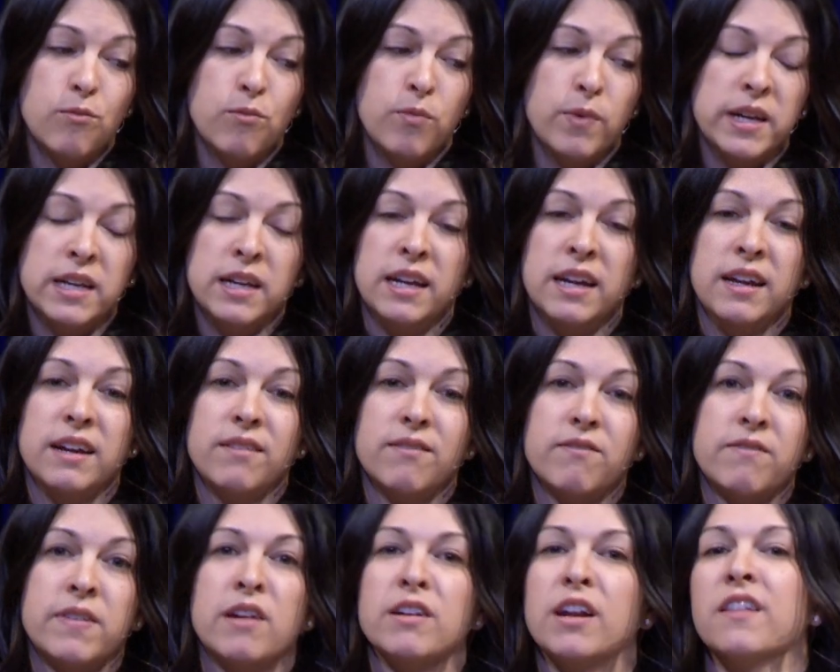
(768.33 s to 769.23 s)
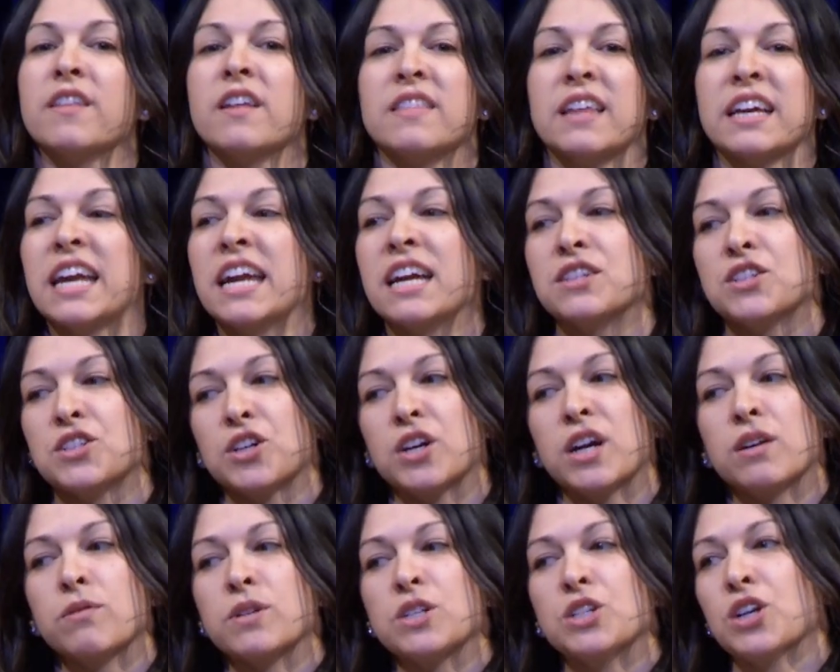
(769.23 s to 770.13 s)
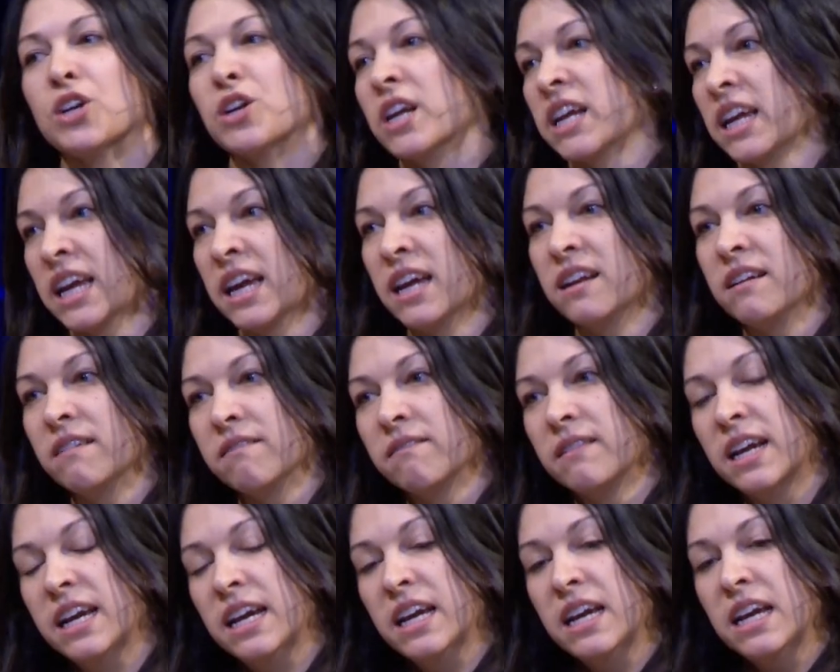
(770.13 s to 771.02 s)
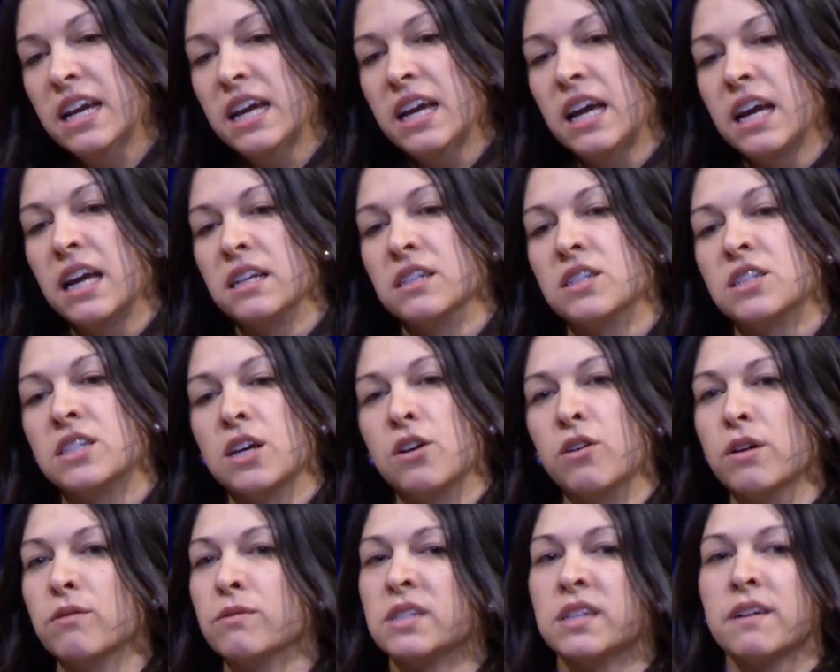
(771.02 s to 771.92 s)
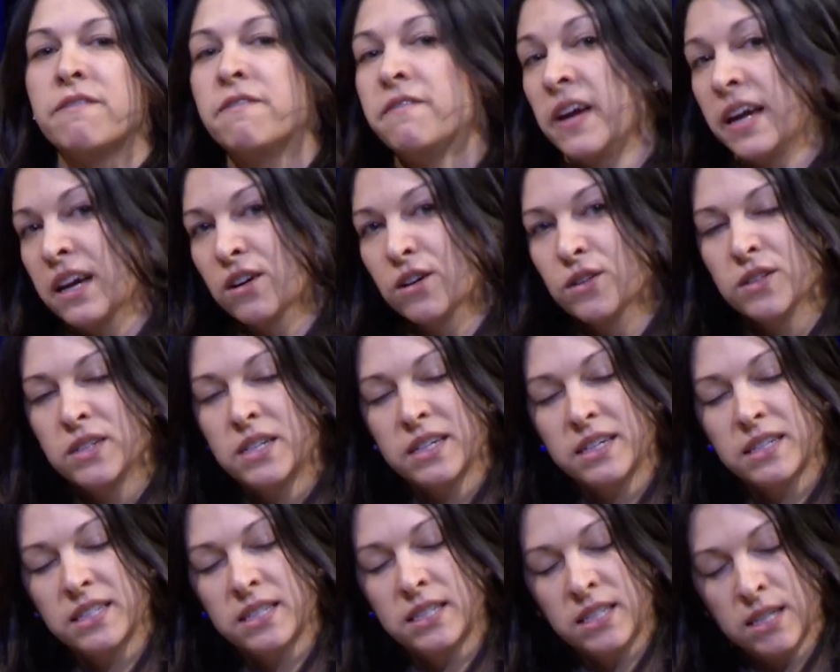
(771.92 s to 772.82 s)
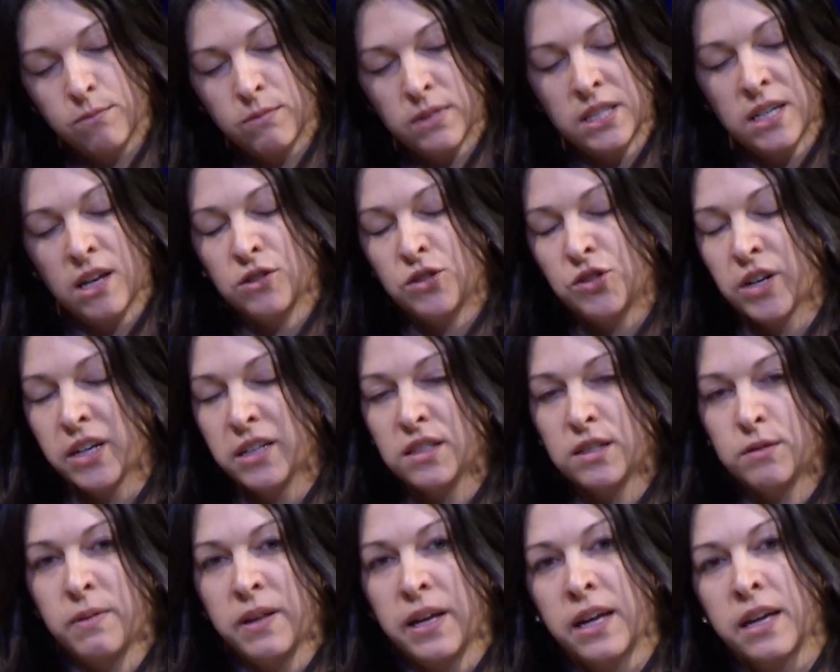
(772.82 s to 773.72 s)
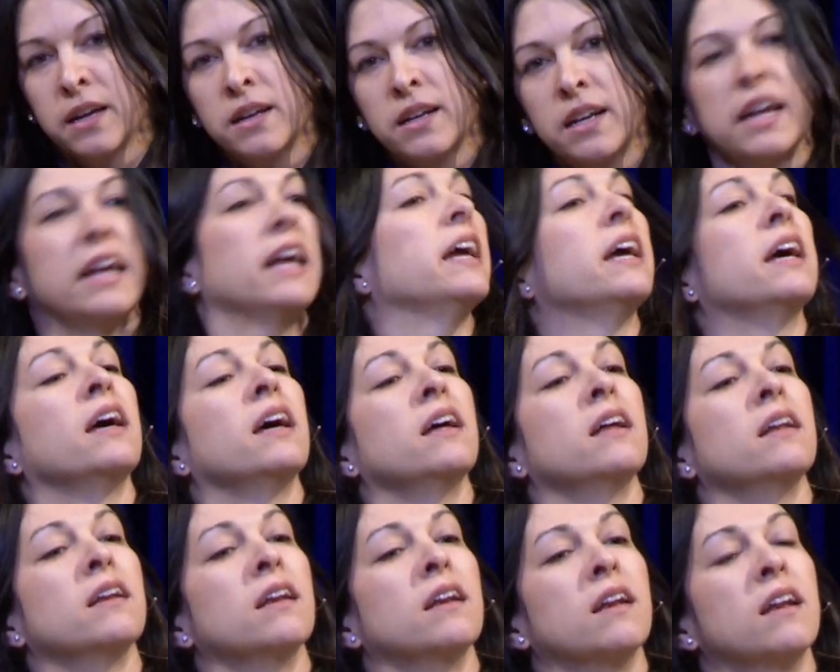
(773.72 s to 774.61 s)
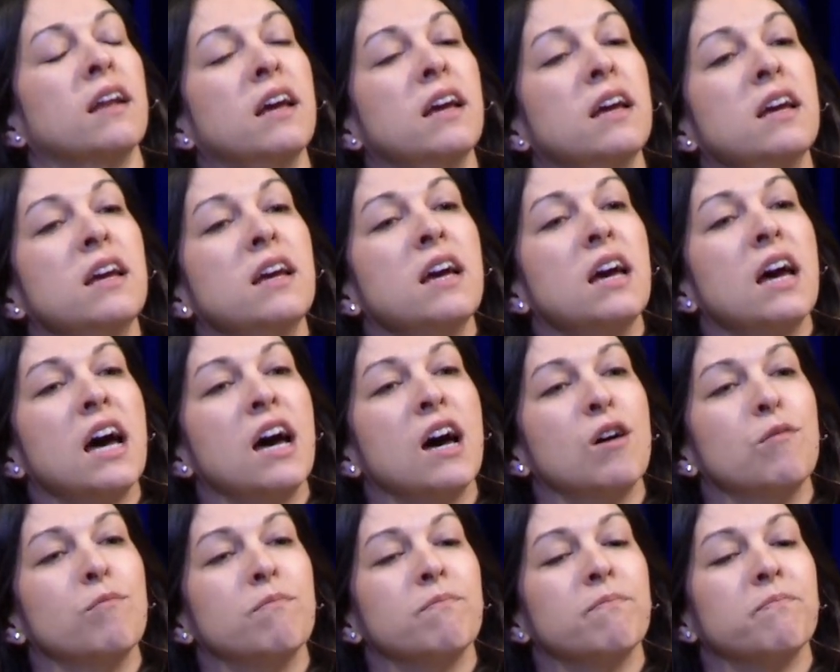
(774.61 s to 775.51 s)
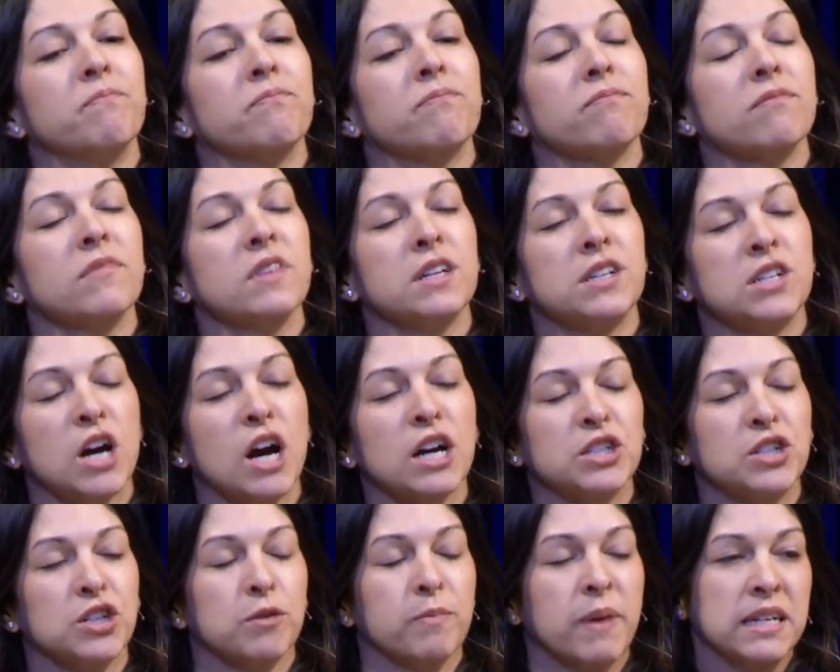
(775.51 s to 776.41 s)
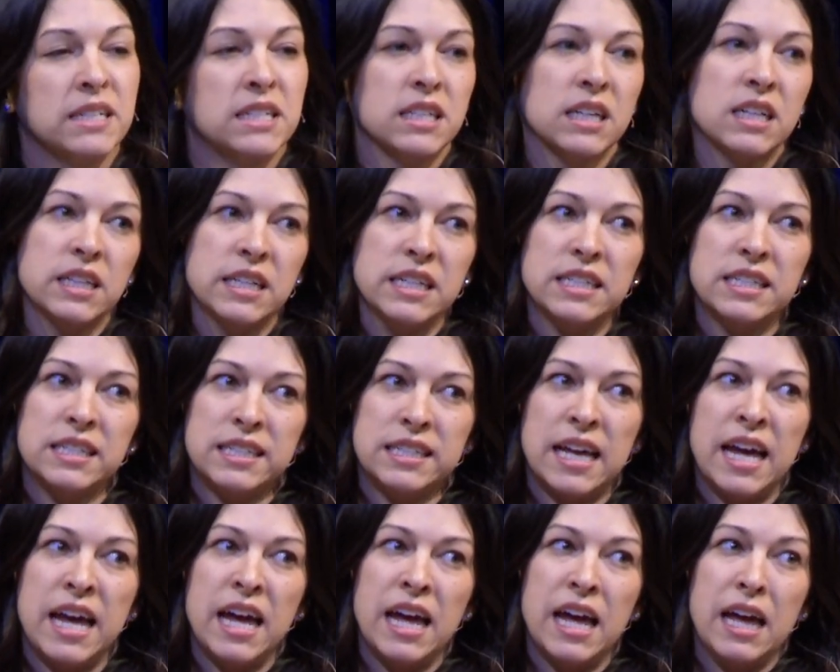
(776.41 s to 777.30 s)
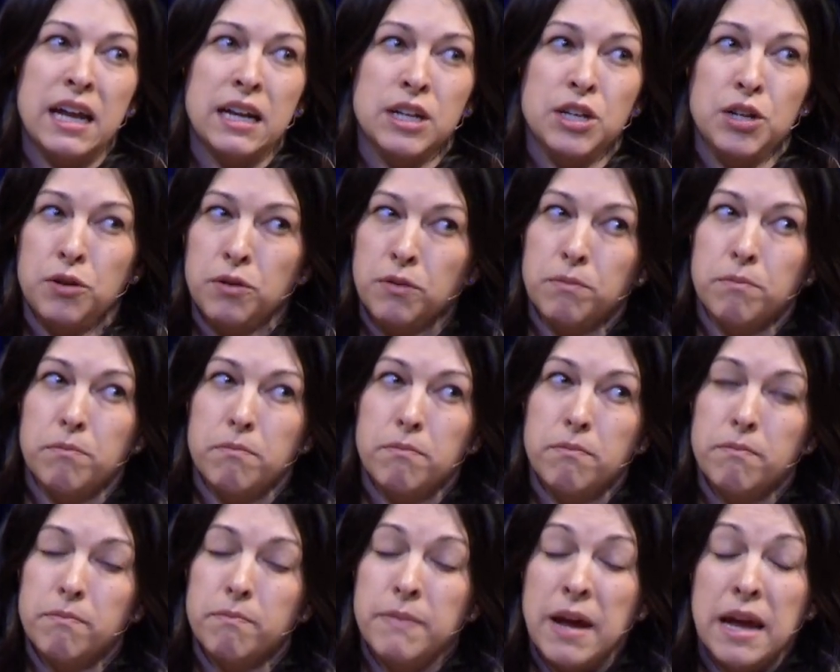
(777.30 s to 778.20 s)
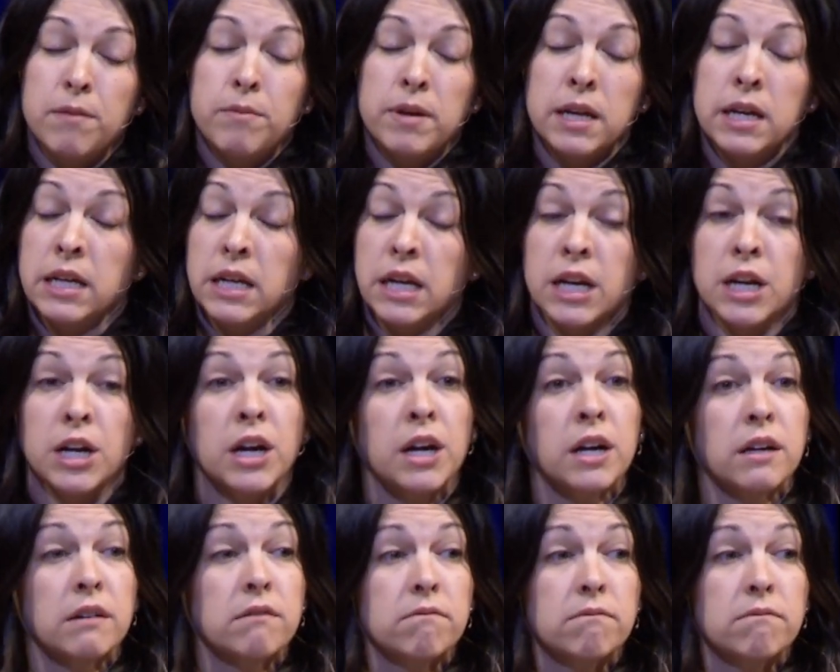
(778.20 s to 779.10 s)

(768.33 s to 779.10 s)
we found out that the cancer had returned again. And so it was a failed stem cell transplant, and the doctor basically said, maybe a year,